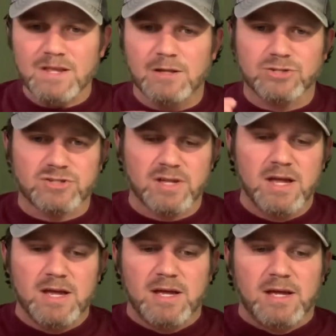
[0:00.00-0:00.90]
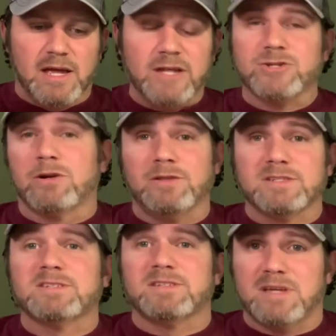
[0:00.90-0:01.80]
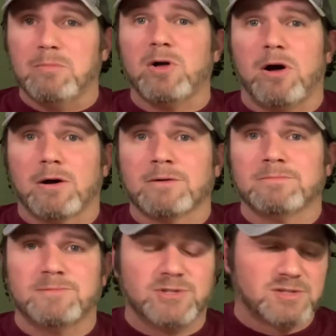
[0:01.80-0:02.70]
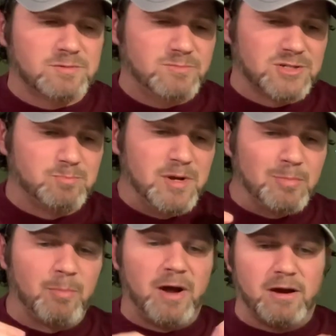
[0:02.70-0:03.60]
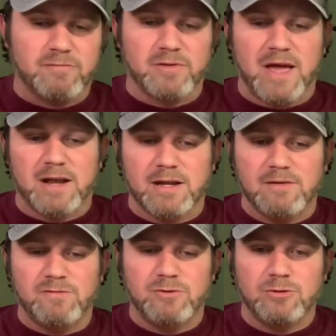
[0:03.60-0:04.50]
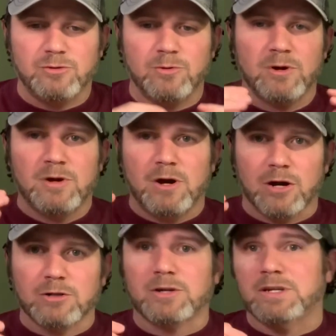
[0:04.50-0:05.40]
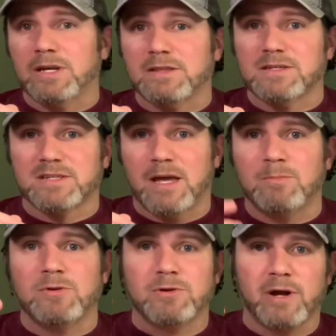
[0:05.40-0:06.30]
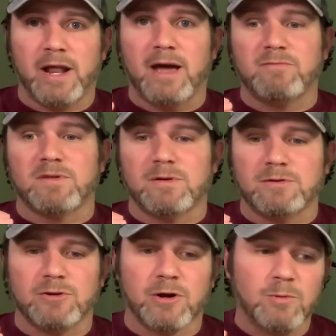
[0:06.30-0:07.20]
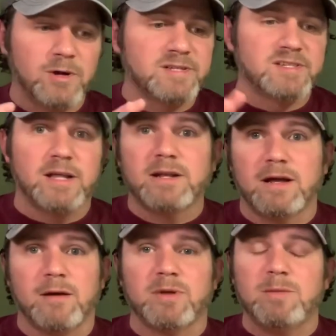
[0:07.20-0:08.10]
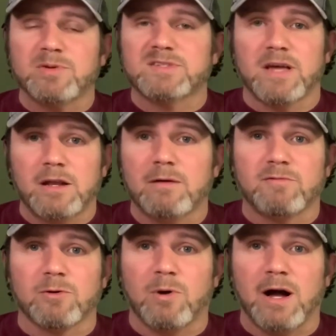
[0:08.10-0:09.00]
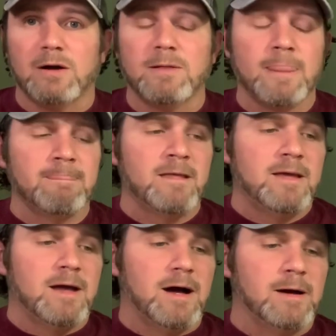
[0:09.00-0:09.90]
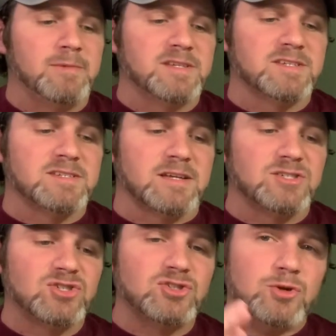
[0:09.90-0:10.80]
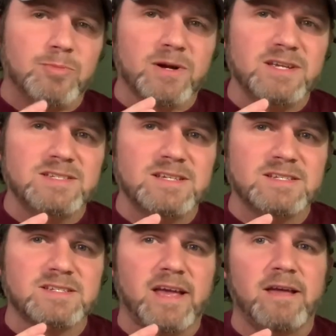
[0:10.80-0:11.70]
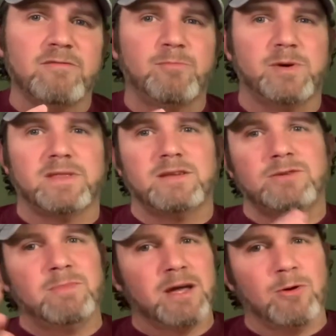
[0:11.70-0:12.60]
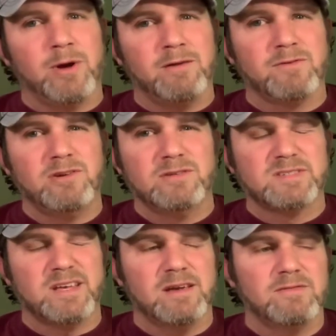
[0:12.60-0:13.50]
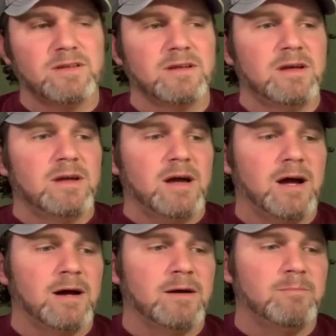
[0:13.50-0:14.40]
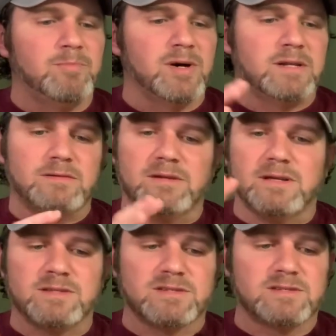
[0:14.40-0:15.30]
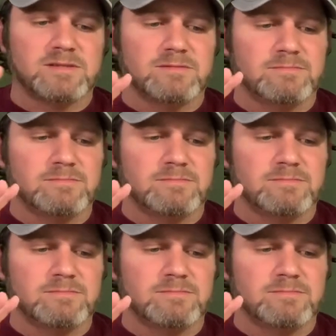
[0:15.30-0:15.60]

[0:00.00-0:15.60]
just in general this is a table hog just just be prepared for that if you are looking to get this game you're gonna have to you're gonna want to set it up keep it set up for a while um, because it's not super easy to save, but they do make a way for you to save it. Um, but it's,